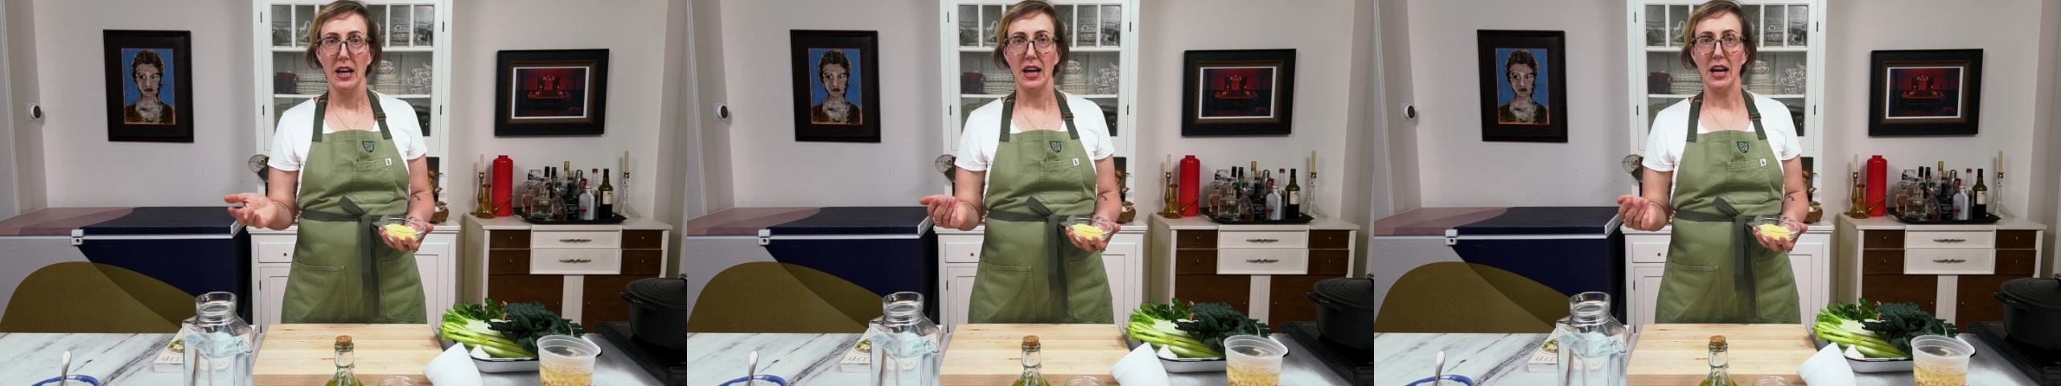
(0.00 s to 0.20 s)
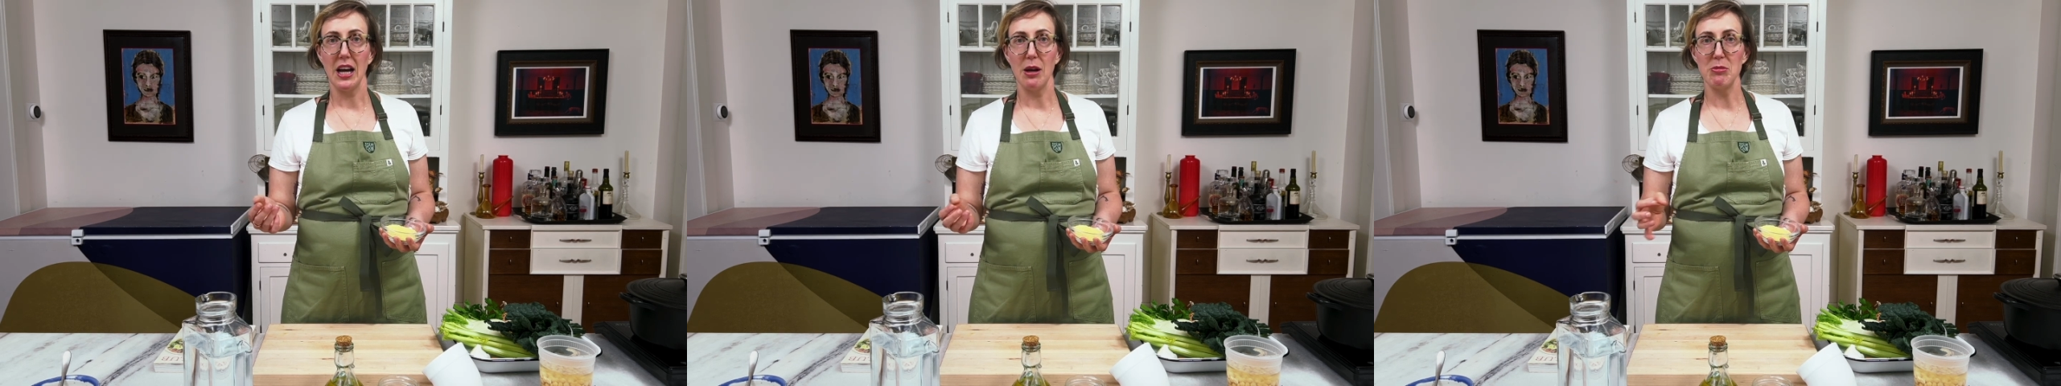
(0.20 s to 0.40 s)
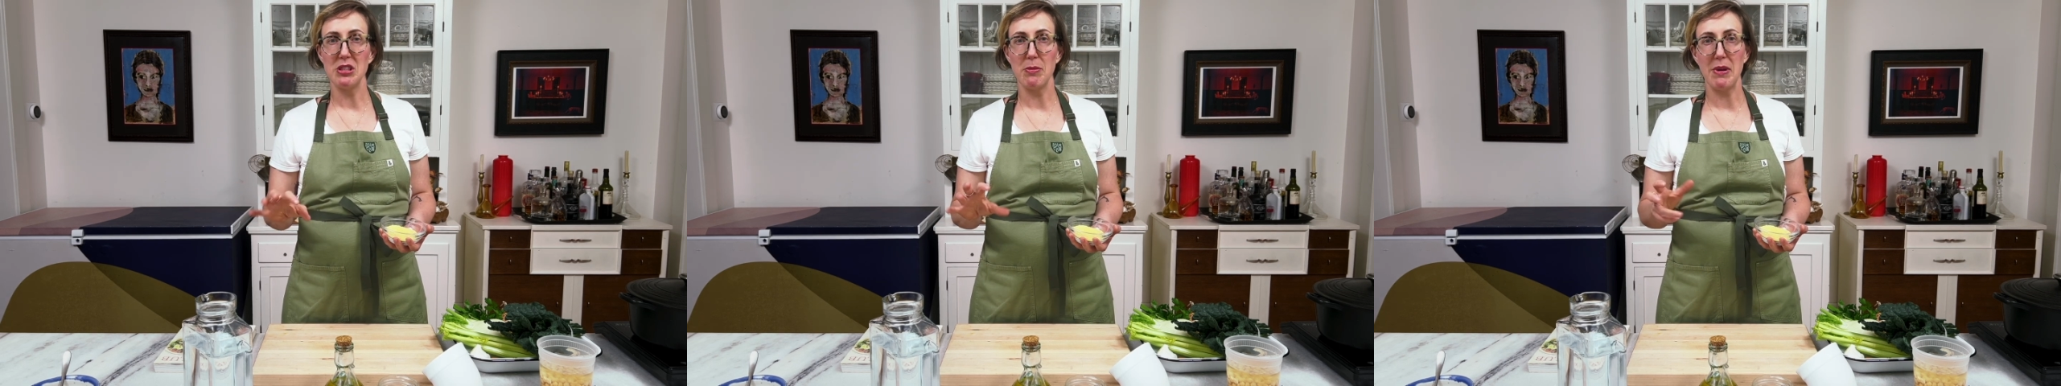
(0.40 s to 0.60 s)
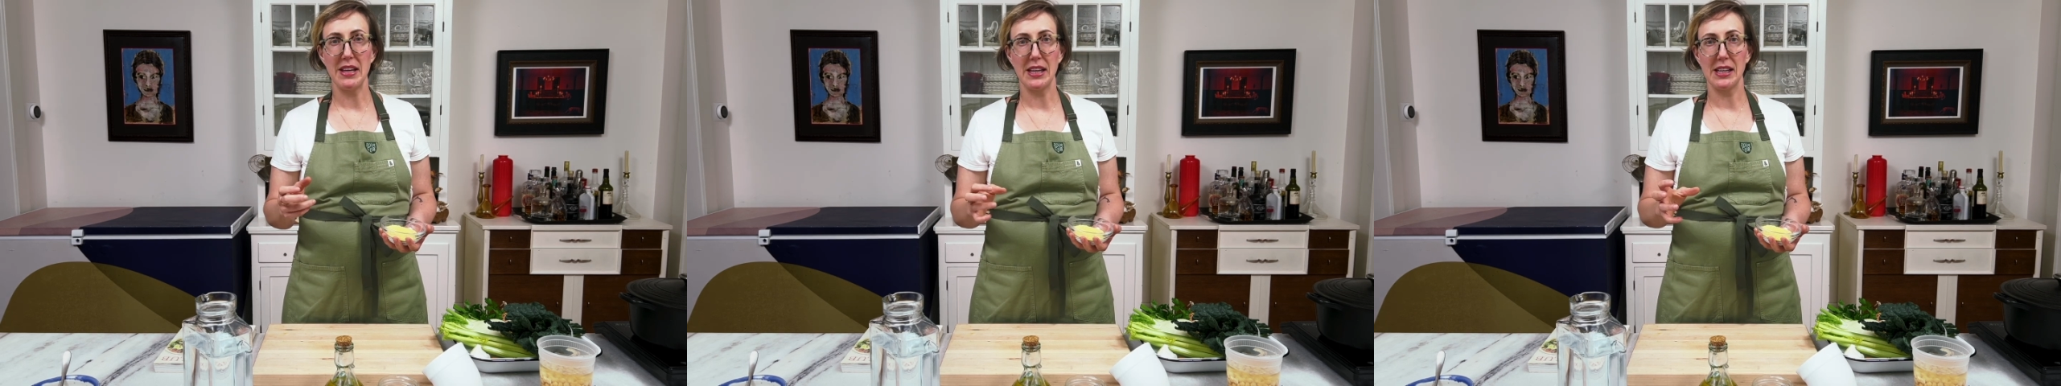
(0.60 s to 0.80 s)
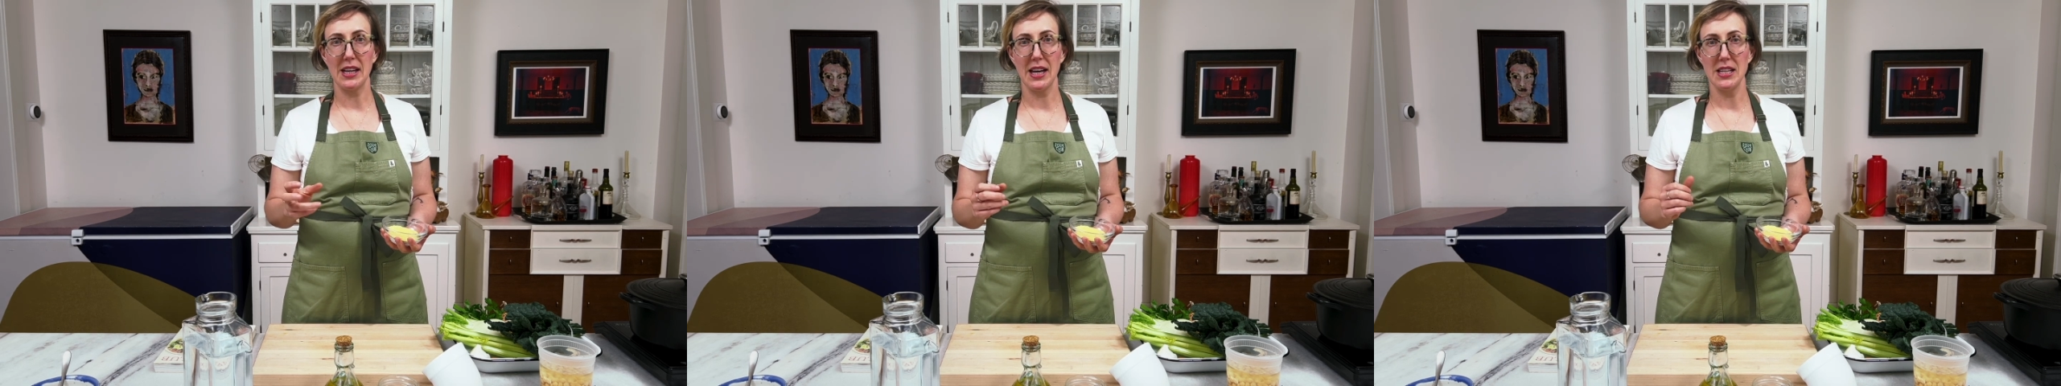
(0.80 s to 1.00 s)
to
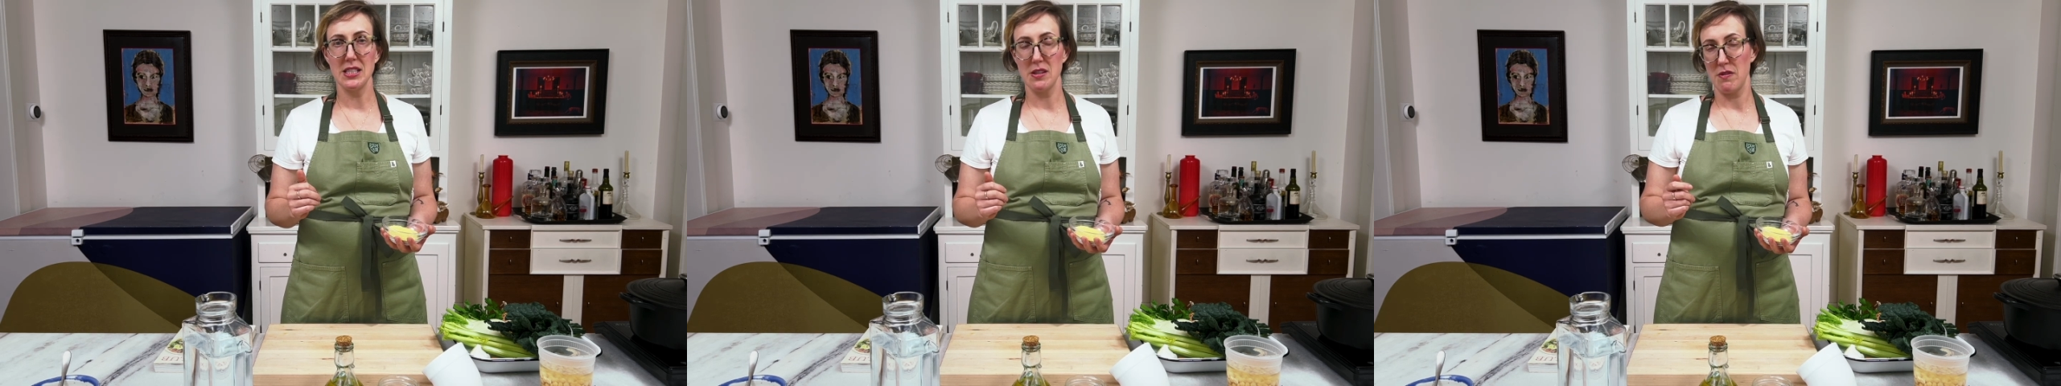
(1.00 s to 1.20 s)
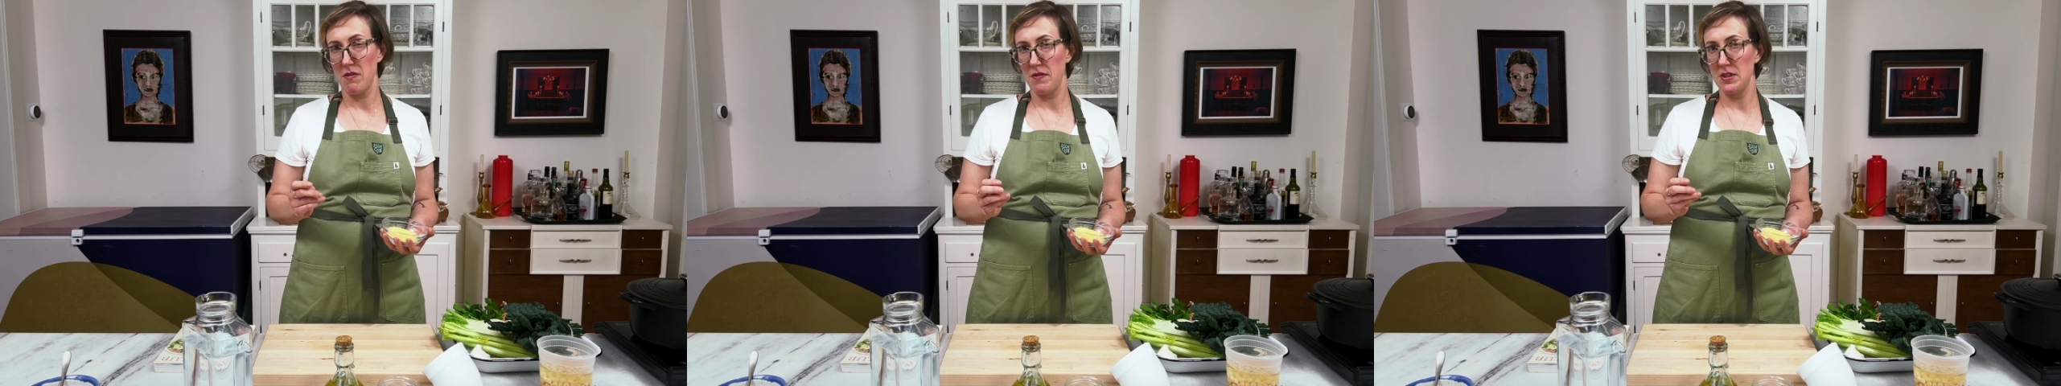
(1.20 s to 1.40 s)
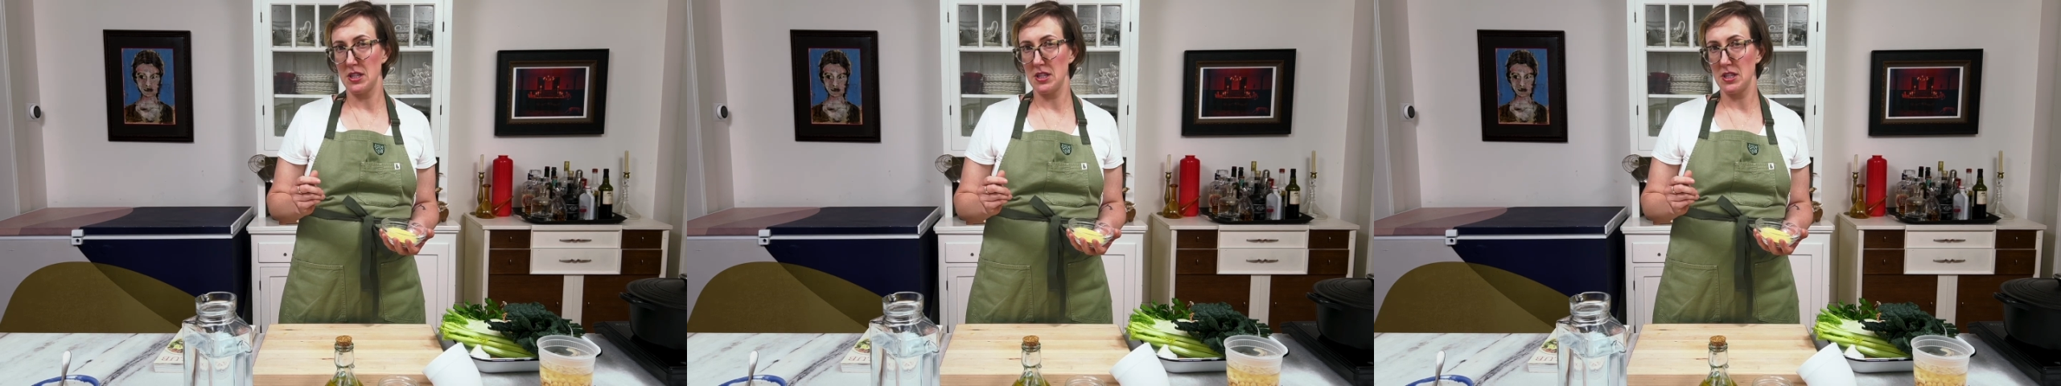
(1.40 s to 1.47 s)
make it kind of